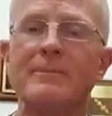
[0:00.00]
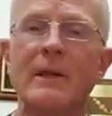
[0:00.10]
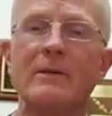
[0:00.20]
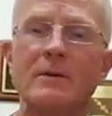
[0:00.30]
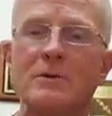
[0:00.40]

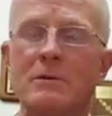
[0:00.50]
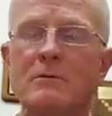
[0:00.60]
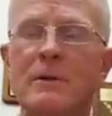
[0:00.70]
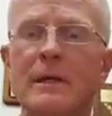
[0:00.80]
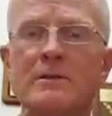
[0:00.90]
And those two
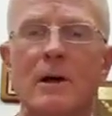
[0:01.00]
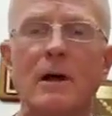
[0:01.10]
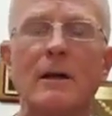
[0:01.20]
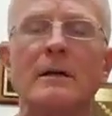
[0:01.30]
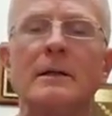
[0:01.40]
things
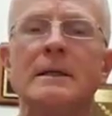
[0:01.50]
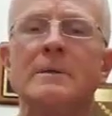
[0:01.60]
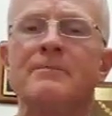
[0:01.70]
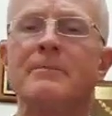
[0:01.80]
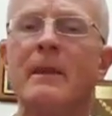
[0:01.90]
are
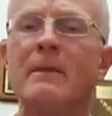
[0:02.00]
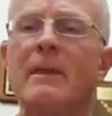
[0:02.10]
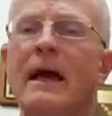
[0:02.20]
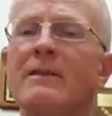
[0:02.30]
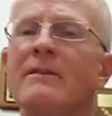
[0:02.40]

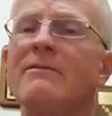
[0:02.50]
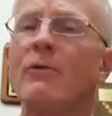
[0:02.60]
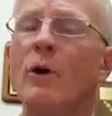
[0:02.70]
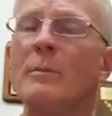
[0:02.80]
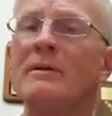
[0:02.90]
that the
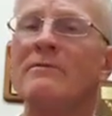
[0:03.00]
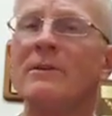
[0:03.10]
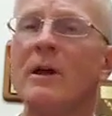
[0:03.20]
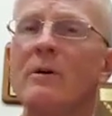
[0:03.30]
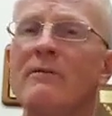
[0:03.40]
form and
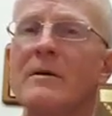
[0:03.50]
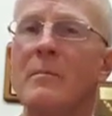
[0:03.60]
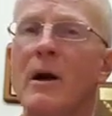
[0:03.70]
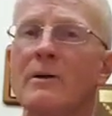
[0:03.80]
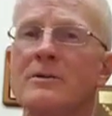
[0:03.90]
flow of the
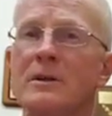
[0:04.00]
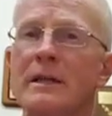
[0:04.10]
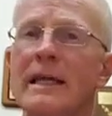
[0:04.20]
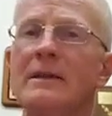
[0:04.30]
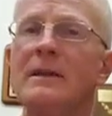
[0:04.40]

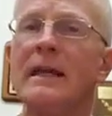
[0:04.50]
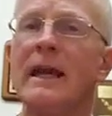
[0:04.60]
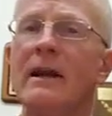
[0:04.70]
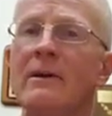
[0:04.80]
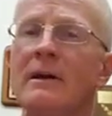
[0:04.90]
margin in the
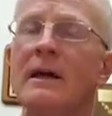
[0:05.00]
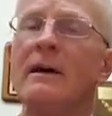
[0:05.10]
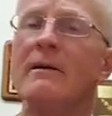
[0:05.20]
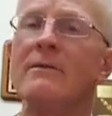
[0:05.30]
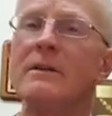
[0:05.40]
area
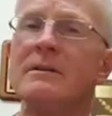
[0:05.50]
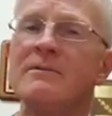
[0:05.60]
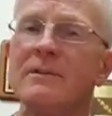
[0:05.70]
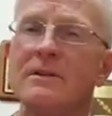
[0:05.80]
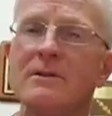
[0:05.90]
of the
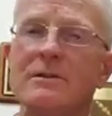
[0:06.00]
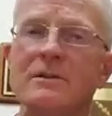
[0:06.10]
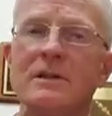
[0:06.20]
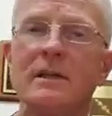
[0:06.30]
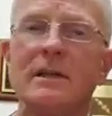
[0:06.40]

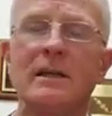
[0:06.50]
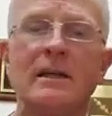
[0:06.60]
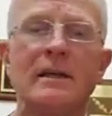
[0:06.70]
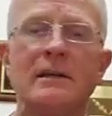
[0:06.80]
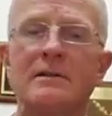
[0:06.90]
deficiency
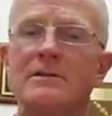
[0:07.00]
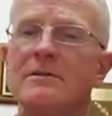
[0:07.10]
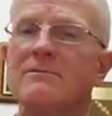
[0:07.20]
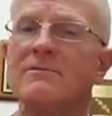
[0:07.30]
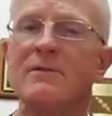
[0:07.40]

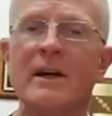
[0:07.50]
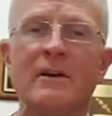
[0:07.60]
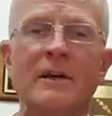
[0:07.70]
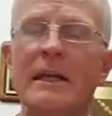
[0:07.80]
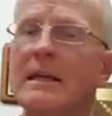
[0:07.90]
is
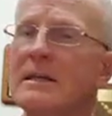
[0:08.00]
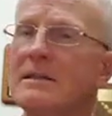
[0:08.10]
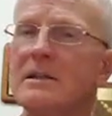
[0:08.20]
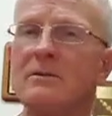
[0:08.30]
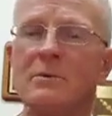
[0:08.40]
very
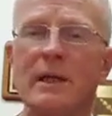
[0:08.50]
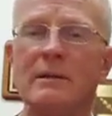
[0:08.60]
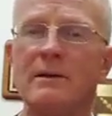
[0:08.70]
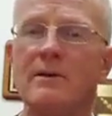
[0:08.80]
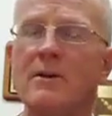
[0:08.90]
easy to
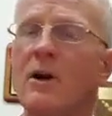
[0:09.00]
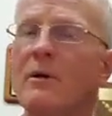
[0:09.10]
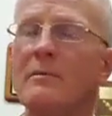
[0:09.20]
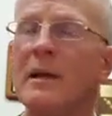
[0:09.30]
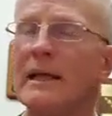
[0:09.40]
read. There are no
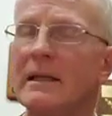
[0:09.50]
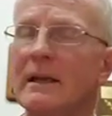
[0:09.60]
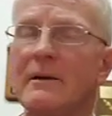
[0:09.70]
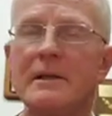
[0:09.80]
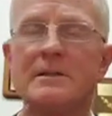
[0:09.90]

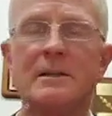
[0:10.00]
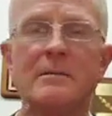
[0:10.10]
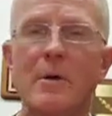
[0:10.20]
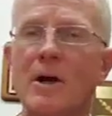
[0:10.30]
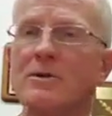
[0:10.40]
irregularities in
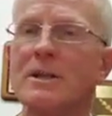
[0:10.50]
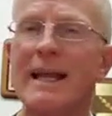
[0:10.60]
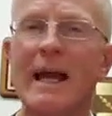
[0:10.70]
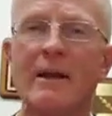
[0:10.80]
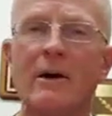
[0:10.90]
the margin
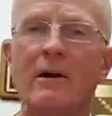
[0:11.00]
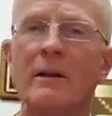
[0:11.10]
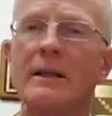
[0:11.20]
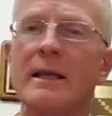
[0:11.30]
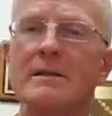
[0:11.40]
at
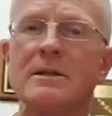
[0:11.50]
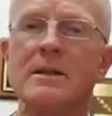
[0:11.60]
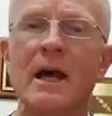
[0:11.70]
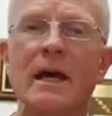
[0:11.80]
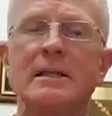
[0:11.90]
all. It has a
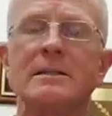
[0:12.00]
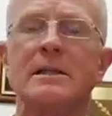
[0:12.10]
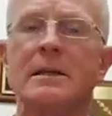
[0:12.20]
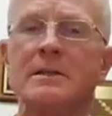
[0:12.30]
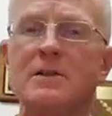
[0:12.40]
nice,
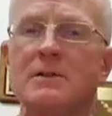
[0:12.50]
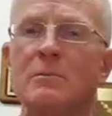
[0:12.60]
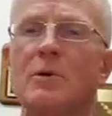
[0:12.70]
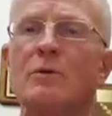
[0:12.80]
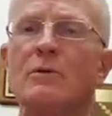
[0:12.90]

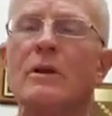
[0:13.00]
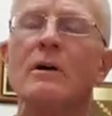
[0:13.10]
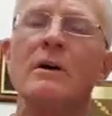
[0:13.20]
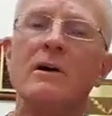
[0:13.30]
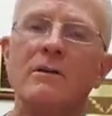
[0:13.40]
smooth
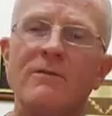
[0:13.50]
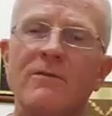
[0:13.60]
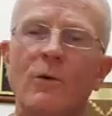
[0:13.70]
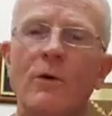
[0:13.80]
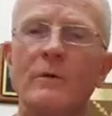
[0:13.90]

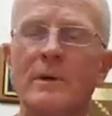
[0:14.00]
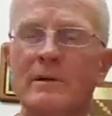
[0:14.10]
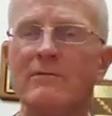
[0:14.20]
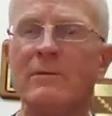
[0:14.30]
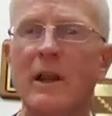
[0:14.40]
form
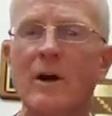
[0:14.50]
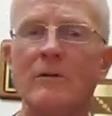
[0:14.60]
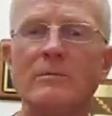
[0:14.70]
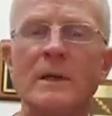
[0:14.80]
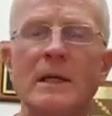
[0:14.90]
and
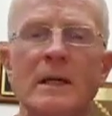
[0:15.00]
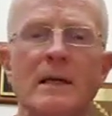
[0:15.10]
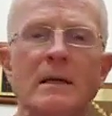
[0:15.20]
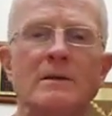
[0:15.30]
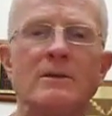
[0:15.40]
flow,
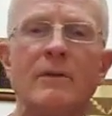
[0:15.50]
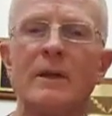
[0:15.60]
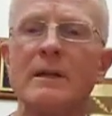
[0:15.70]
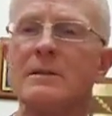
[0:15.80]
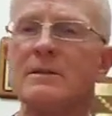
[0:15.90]
so
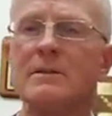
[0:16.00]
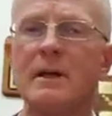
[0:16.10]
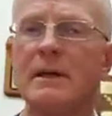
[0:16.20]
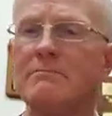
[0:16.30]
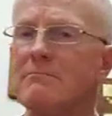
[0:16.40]
that it's
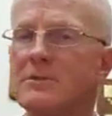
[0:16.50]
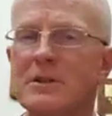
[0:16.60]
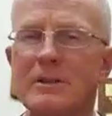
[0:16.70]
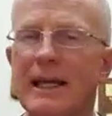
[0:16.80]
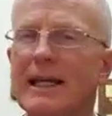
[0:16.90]

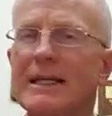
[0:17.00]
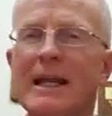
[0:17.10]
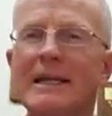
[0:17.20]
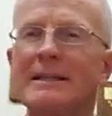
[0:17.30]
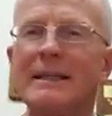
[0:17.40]
just like
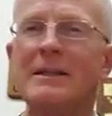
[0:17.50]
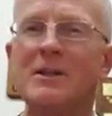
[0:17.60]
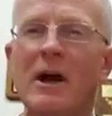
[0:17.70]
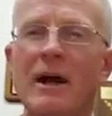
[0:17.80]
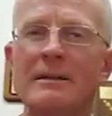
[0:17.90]
connecting the
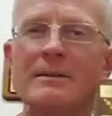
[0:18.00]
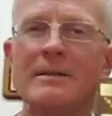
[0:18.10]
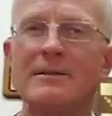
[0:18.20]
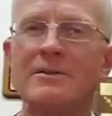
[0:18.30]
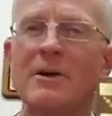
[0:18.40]
dots.
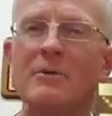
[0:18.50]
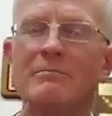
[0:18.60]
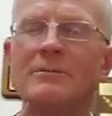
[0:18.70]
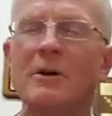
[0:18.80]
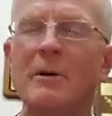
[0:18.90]
There's
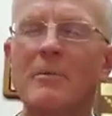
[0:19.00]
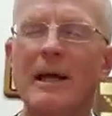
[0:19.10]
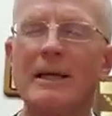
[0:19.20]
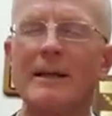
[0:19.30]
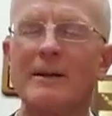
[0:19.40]
no
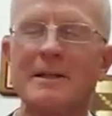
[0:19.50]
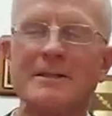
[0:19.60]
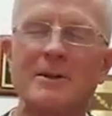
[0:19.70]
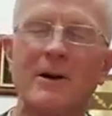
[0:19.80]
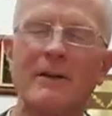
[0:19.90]

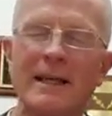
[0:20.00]
irregularities at all.